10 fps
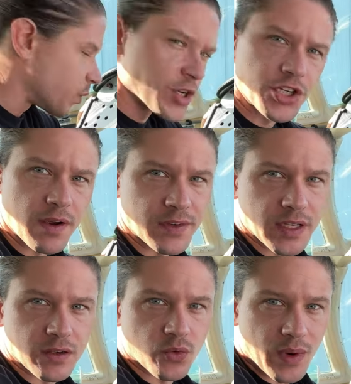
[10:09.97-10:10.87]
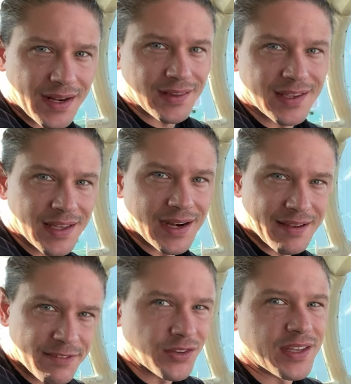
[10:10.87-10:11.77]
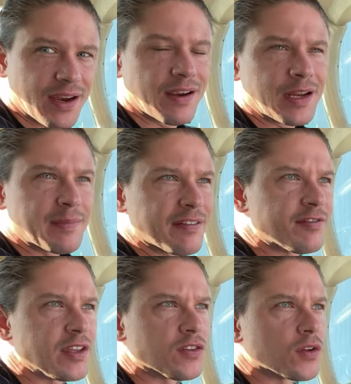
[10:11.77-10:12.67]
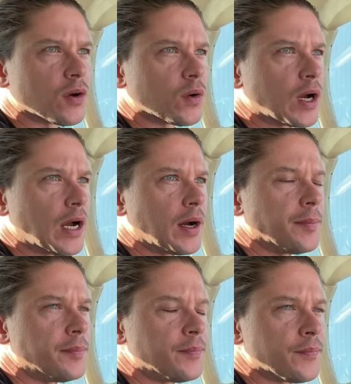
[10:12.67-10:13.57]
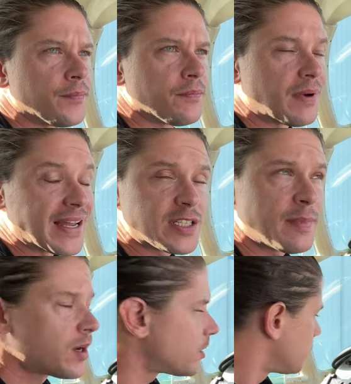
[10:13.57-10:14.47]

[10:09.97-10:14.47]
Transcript: would have shoved it directly in. I felt the air hitting my feet, so I smell